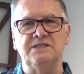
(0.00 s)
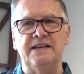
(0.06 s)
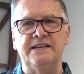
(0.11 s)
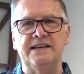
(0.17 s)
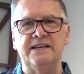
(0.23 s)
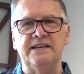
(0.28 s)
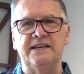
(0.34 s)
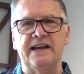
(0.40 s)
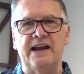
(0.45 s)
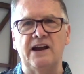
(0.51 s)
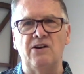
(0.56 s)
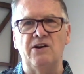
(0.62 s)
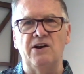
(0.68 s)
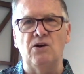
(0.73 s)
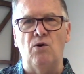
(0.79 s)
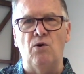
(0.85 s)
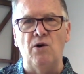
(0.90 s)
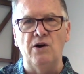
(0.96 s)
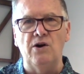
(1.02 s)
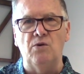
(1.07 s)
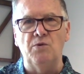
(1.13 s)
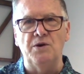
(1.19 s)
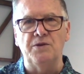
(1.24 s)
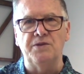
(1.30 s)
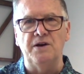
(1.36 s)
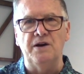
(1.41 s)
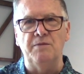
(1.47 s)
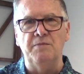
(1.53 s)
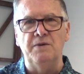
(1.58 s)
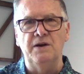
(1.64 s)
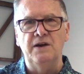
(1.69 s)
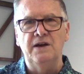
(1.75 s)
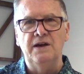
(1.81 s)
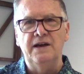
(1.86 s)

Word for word: they didn't carry oil with them.